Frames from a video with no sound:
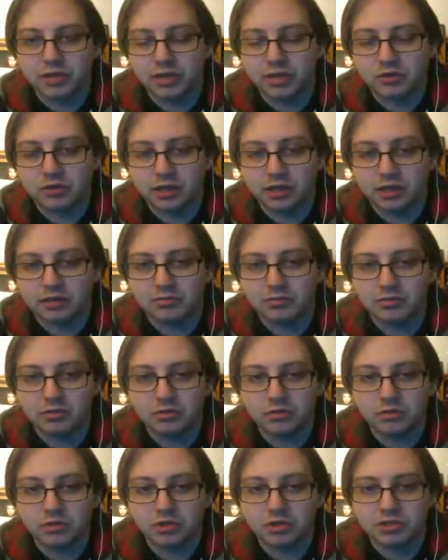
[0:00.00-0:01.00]
Gail
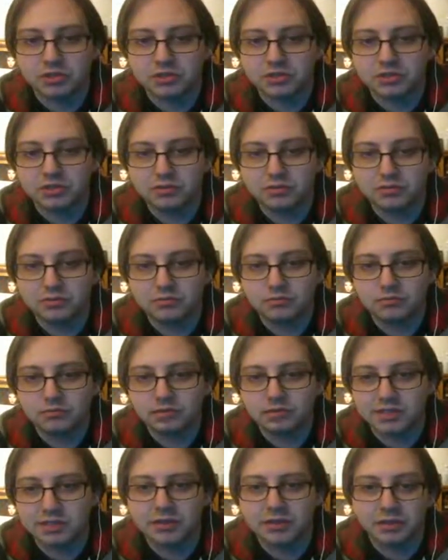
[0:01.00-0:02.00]
Kim, which is
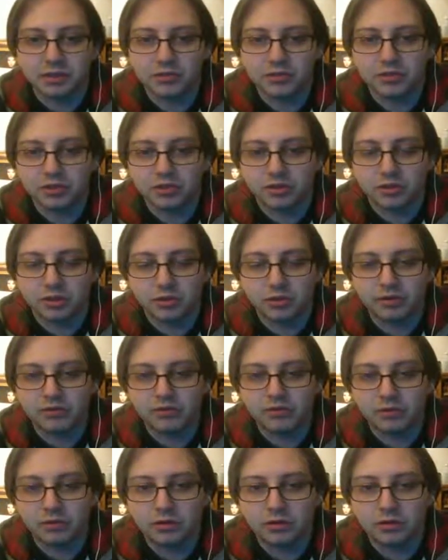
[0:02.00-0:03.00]
seemingly what they're going
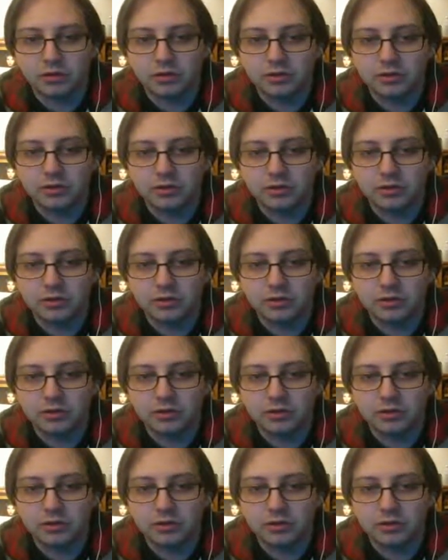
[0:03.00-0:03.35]
for.